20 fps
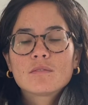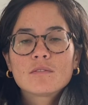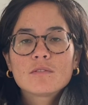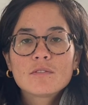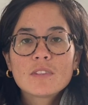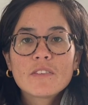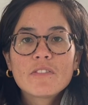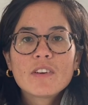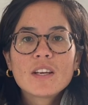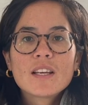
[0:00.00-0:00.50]

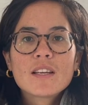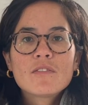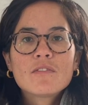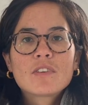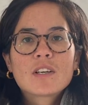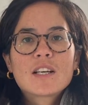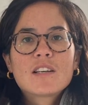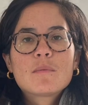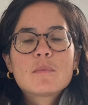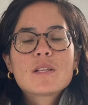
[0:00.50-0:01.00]
river
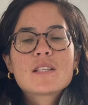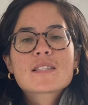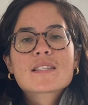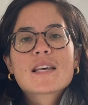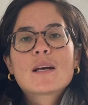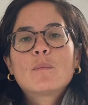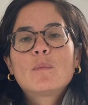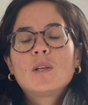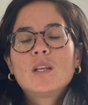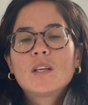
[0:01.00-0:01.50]
environments,
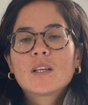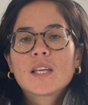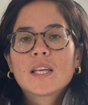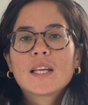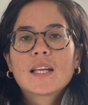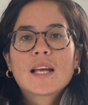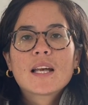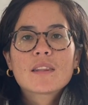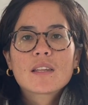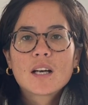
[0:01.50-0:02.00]
and we're
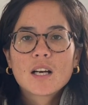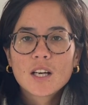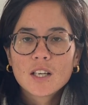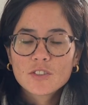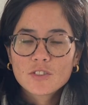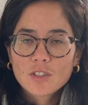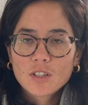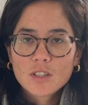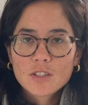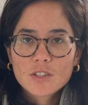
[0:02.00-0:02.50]
looking at the
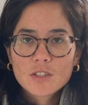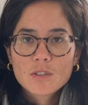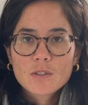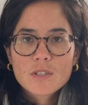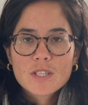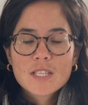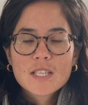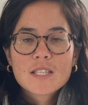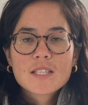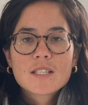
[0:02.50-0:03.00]

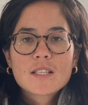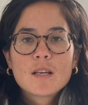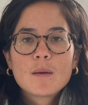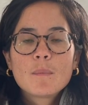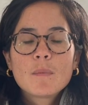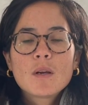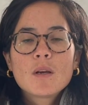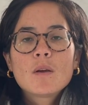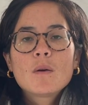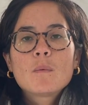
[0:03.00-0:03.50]
hydrological
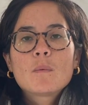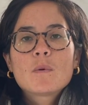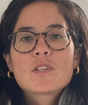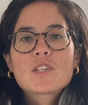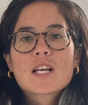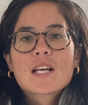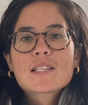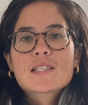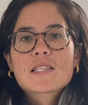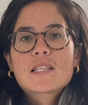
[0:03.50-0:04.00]
cycle, which,
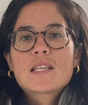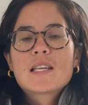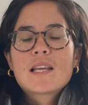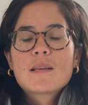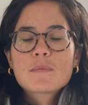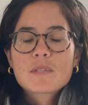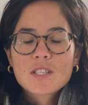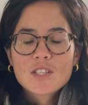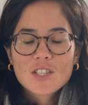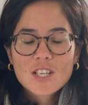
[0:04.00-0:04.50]
as the name
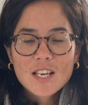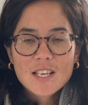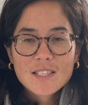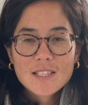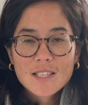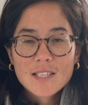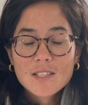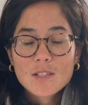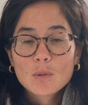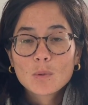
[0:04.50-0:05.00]
suggests,
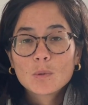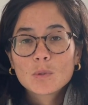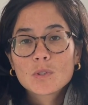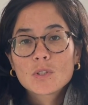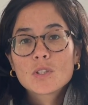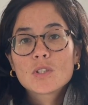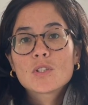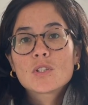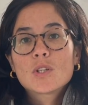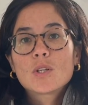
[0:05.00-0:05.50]
is all
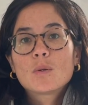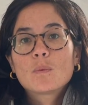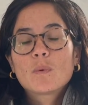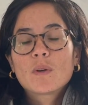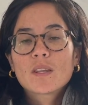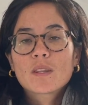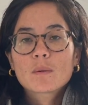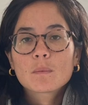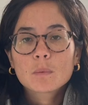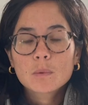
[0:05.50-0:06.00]
to do
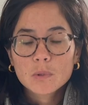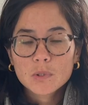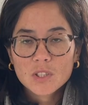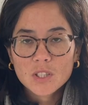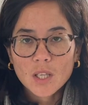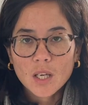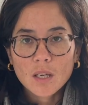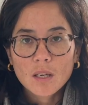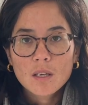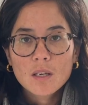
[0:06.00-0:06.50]
with
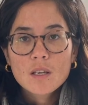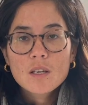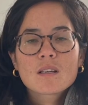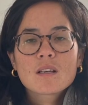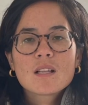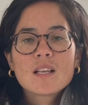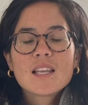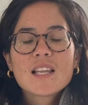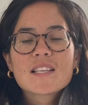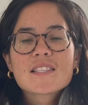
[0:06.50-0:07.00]
water.
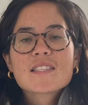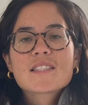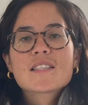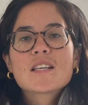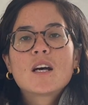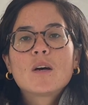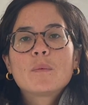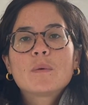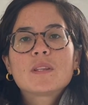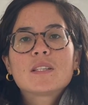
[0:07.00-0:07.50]
Let's
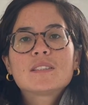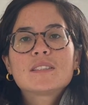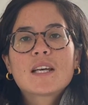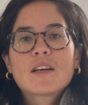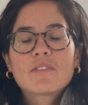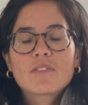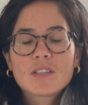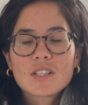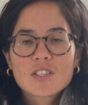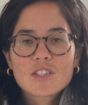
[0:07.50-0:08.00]
start with the
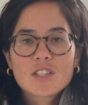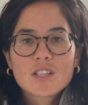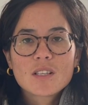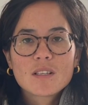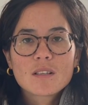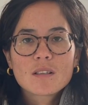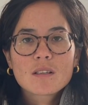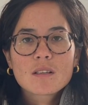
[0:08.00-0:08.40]
definition.